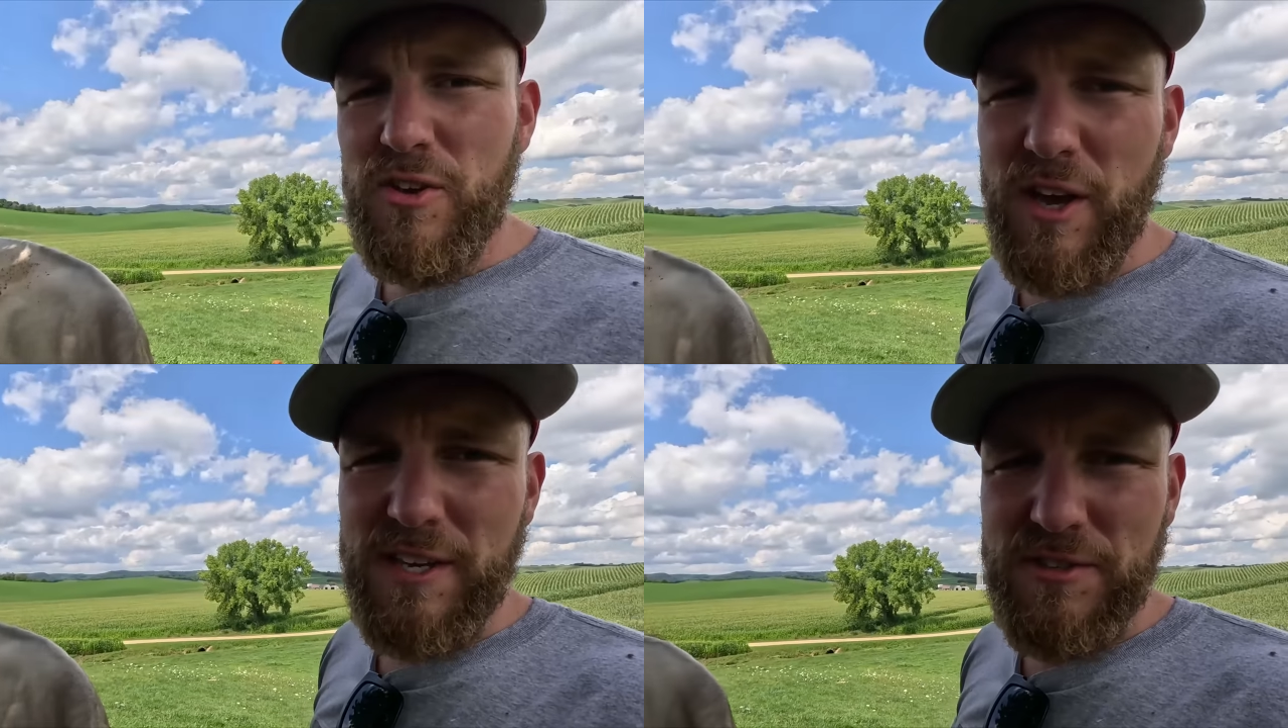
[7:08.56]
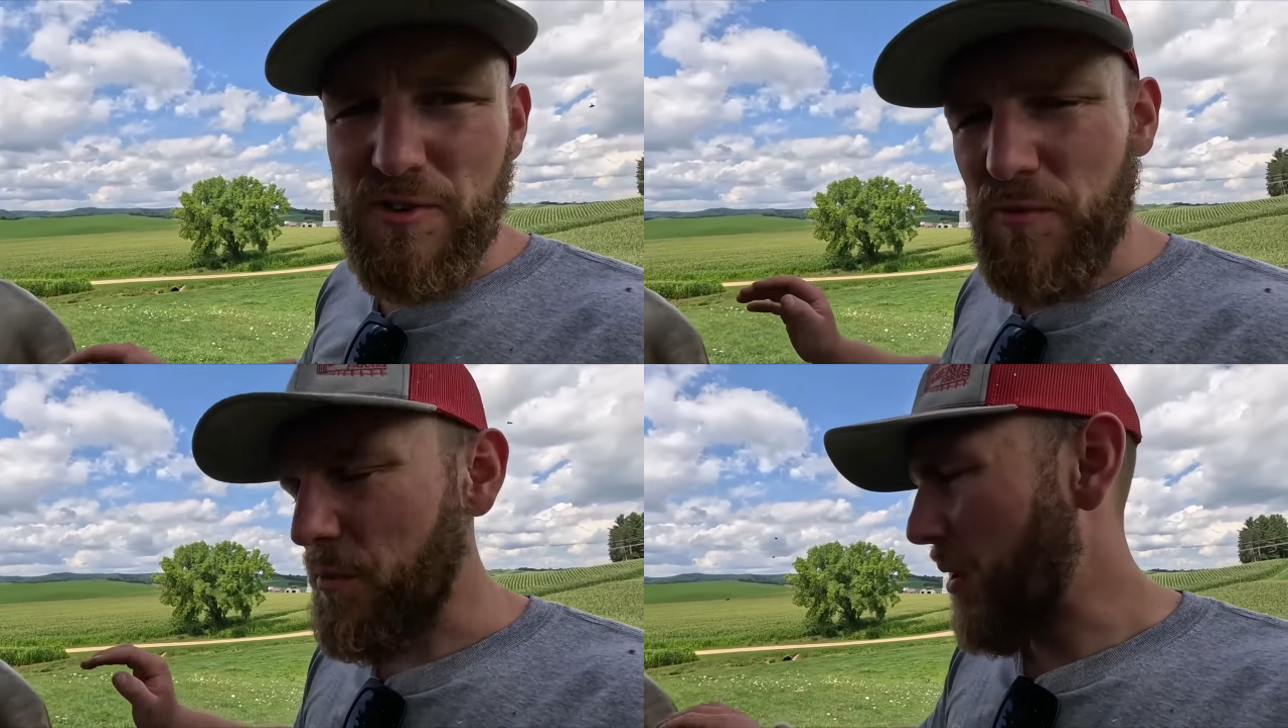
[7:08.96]
You guys
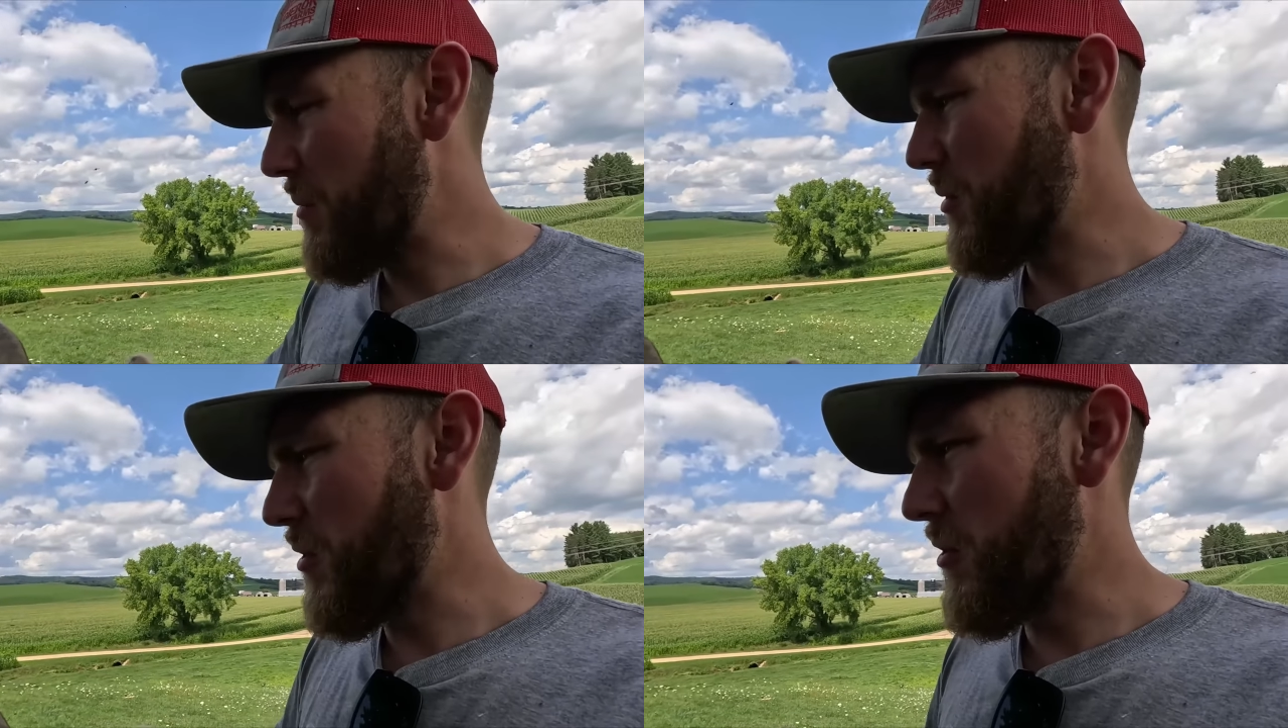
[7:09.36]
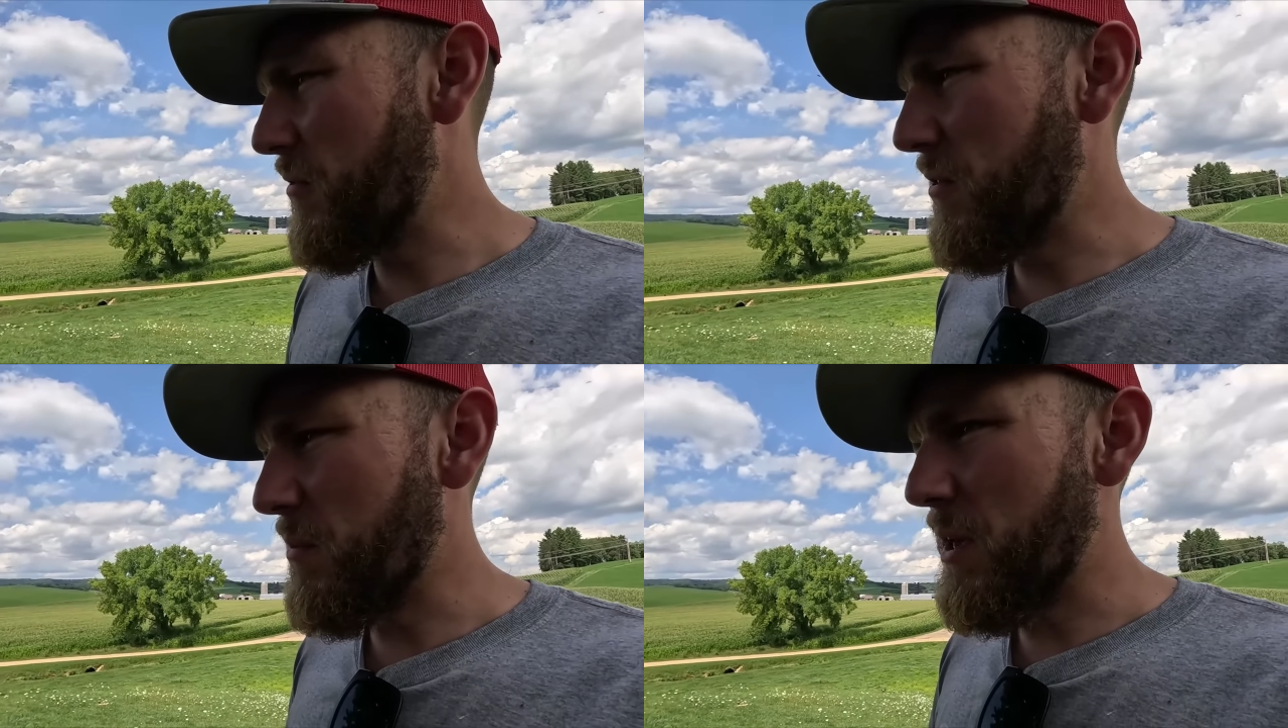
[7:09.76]
should remember her
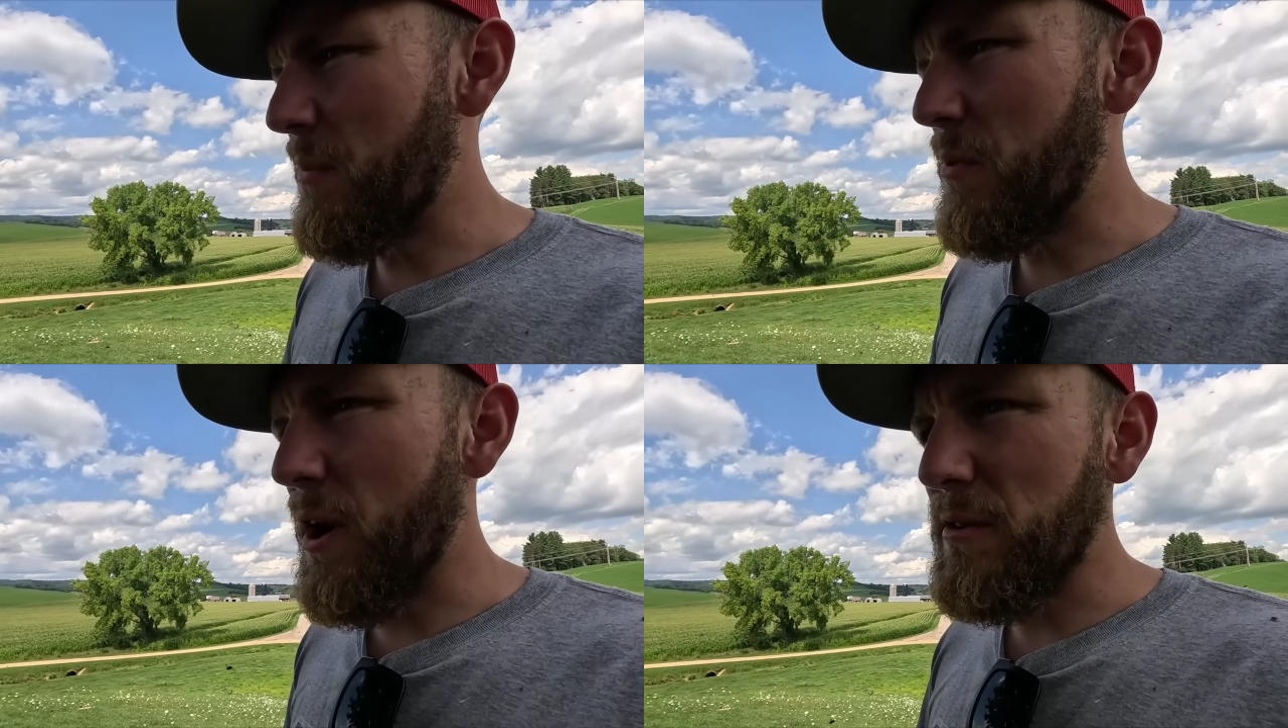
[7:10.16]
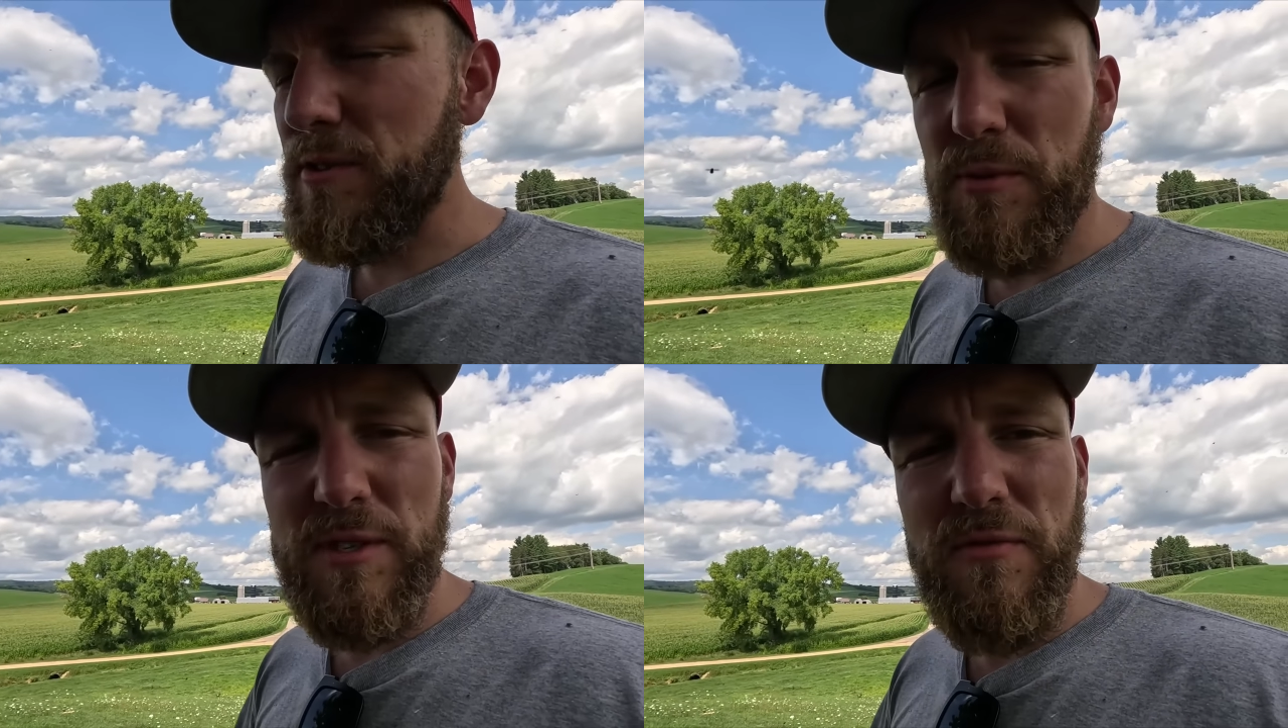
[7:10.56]
from that brown
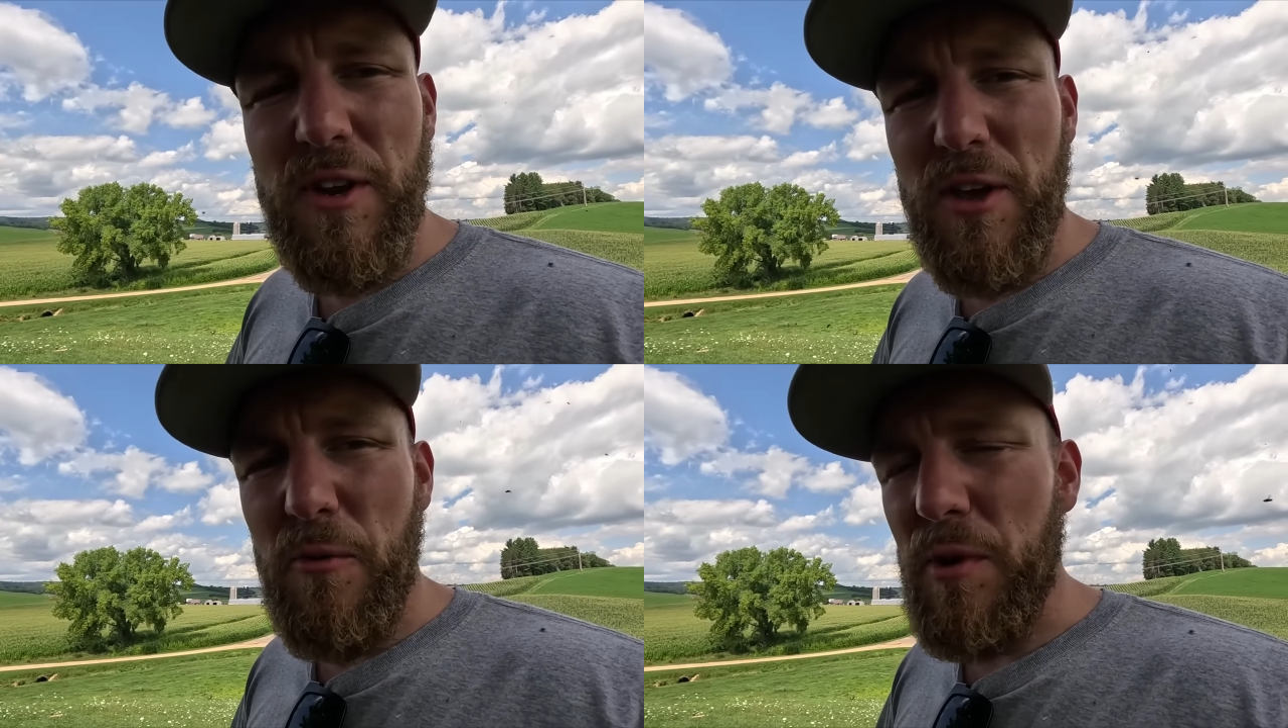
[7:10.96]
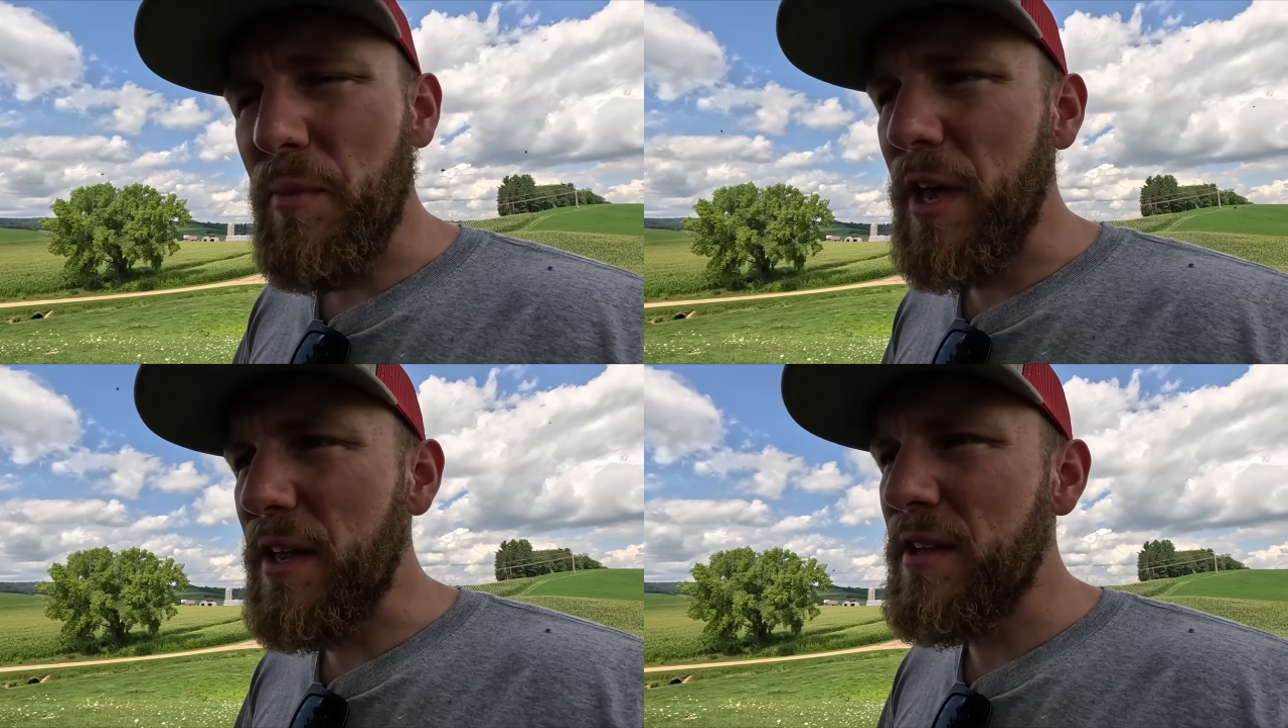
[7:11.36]
Swiss video we
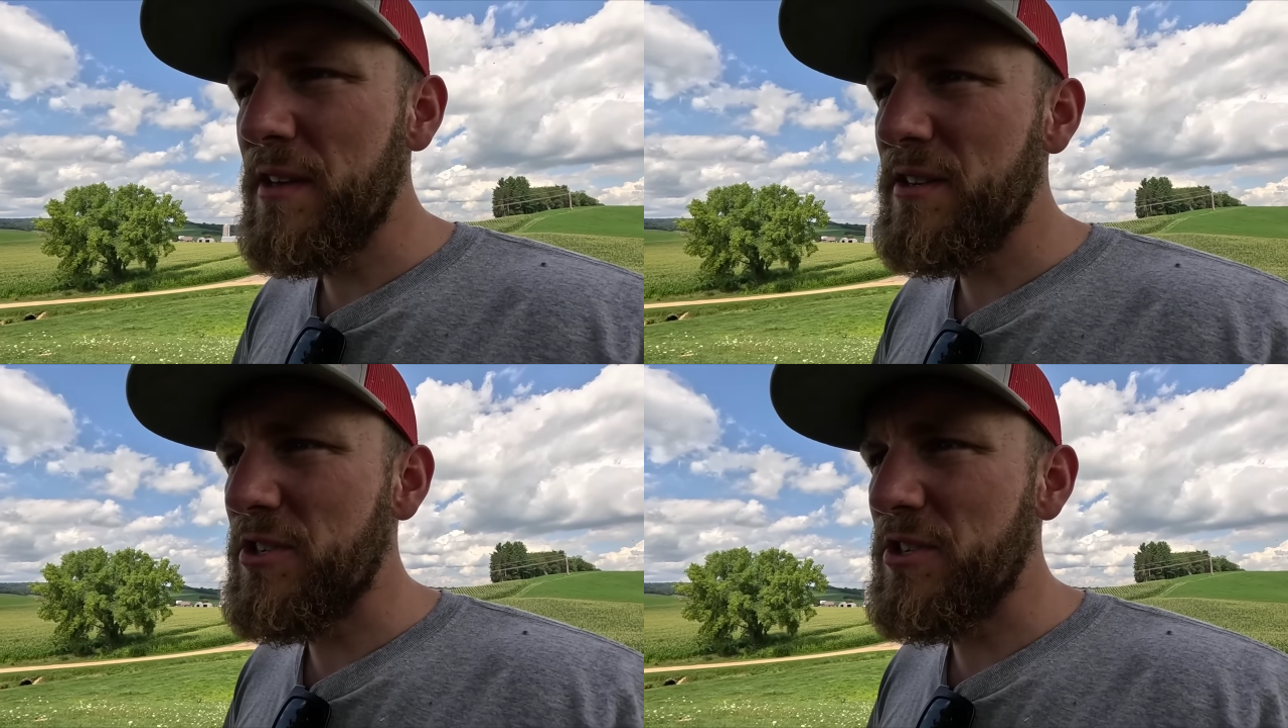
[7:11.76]
made.